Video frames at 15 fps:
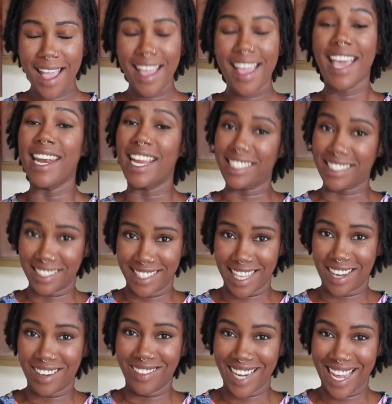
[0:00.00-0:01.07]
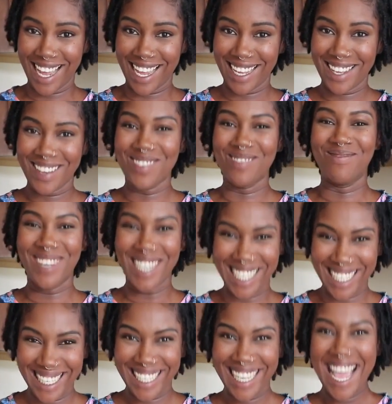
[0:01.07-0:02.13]
And that's just that on that.
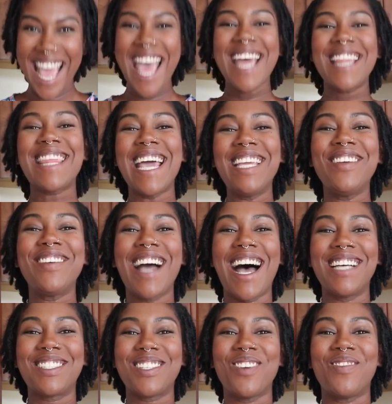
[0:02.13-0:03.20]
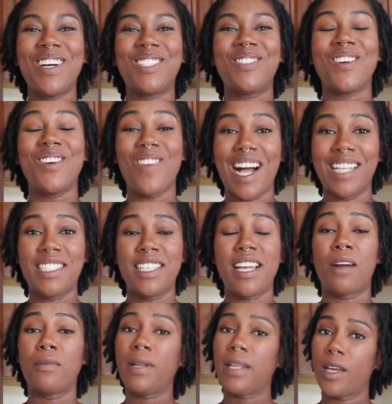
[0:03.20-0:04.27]
But thank you guys so much for watching. I
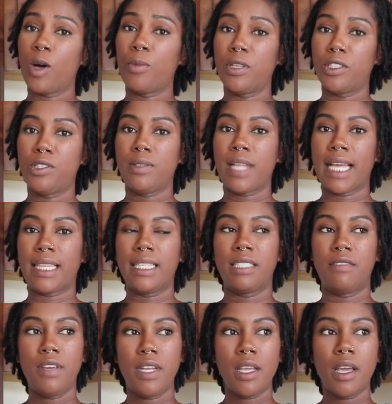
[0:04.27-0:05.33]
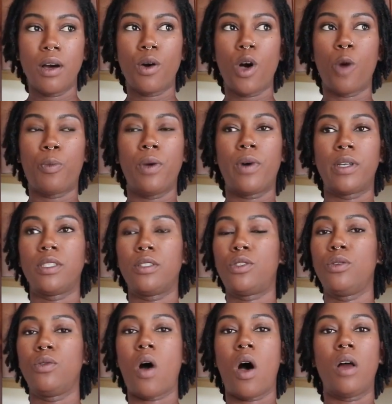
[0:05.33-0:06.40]
really hope that you liked this video. Hope it wasn't
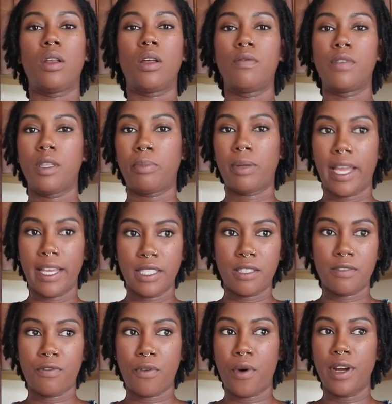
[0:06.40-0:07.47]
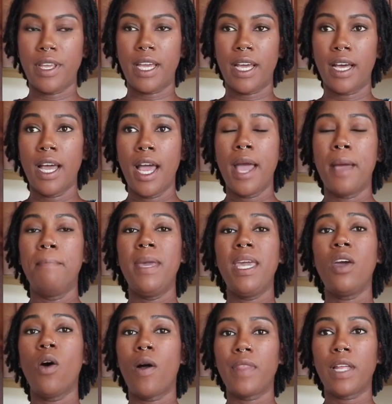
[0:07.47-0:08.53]
too all over the place for you. Be
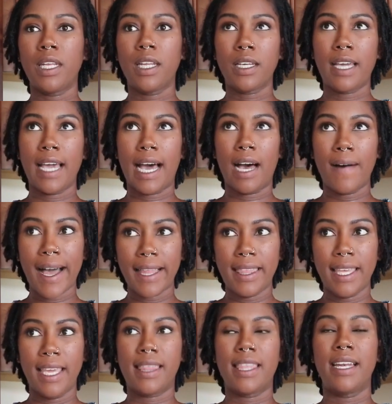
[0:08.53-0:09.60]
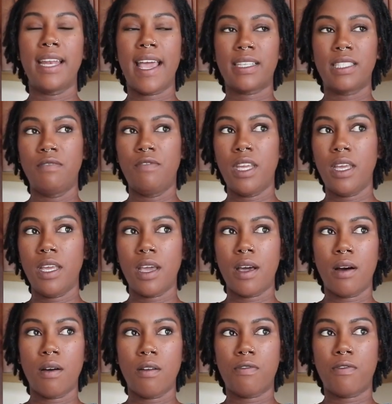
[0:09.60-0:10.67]
on the lookout. I think the next
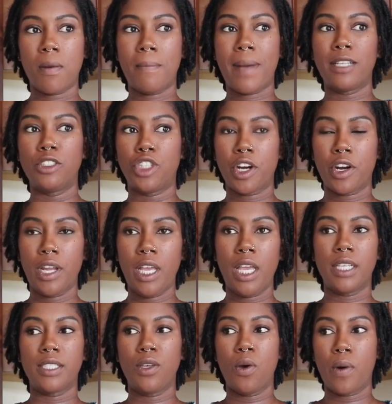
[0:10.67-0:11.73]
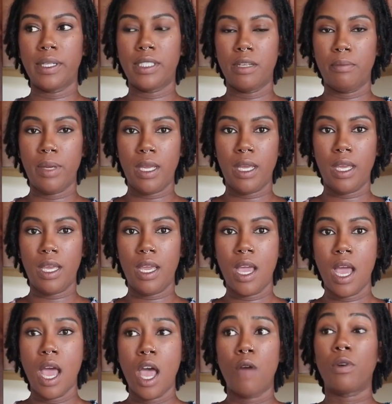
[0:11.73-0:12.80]
video from my journey is going to be
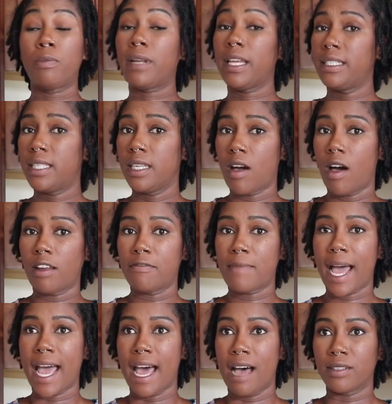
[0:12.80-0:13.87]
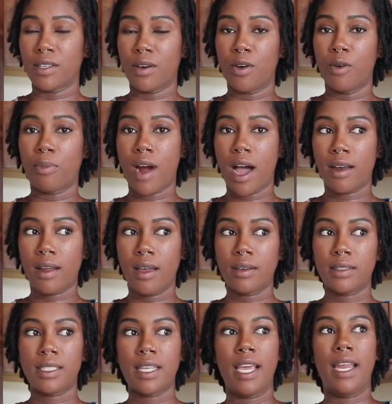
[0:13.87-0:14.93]
replacing all of my household
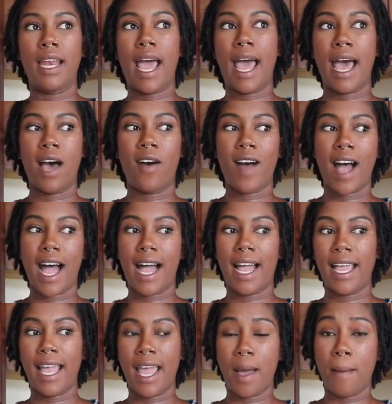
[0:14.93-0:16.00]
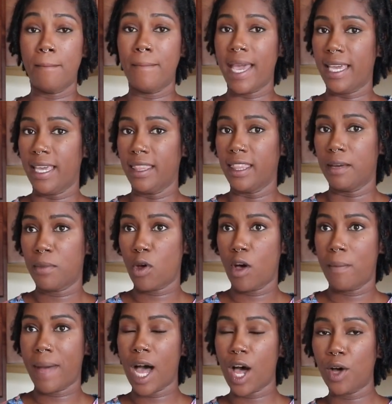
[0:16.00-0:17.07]
products and how I am making them on
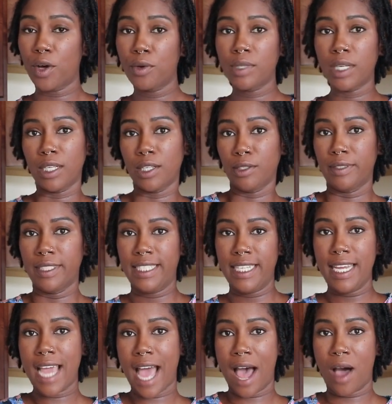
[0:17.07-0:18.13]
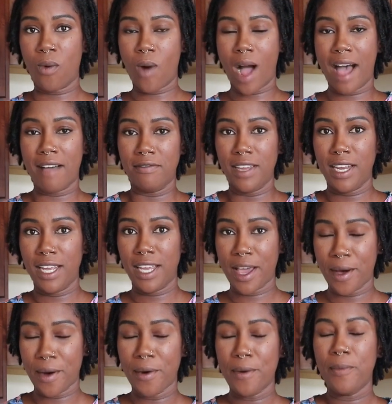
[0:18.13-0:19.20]
my own, a little DIY
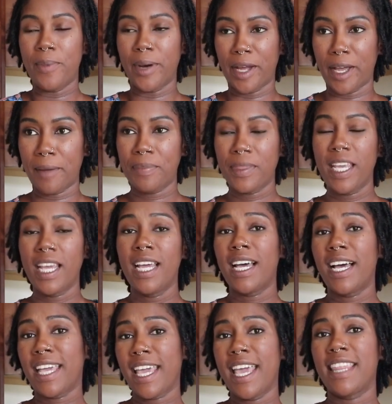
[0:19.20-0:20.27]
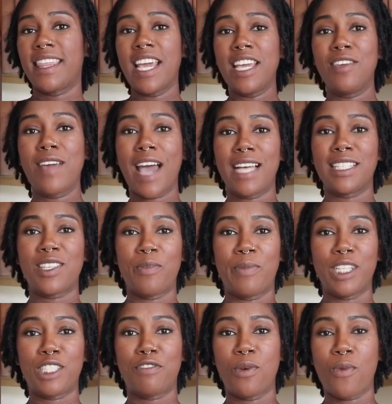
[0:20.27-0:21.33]
video. But again, thank you guys so
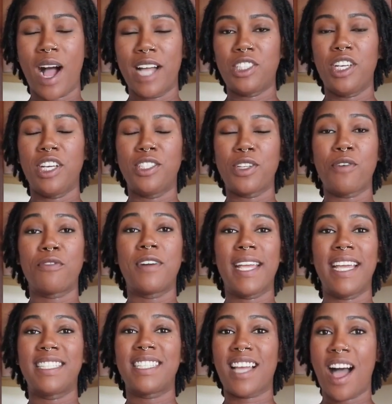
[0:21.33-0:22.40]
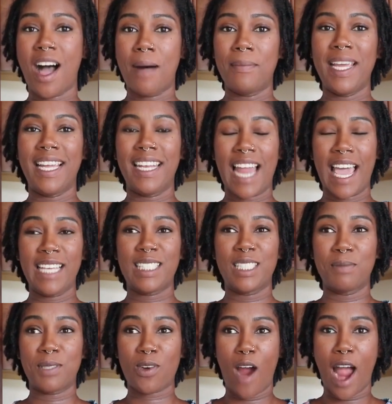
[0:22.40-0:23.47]
much for watching. Don't forget to comment, like,
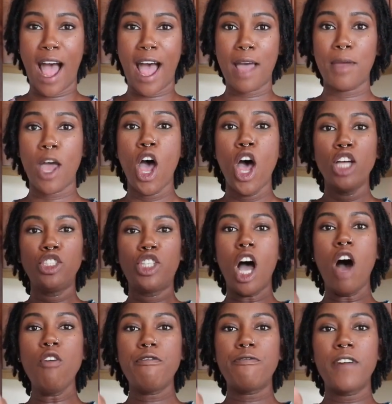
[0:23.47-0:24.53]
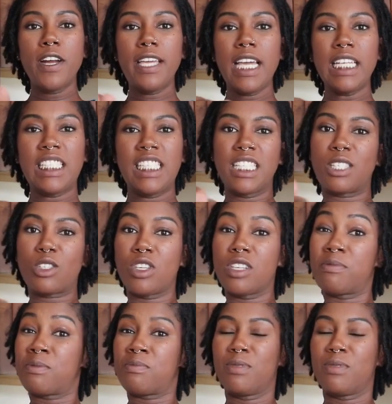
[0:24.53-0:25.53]
subscribe. Don't forget to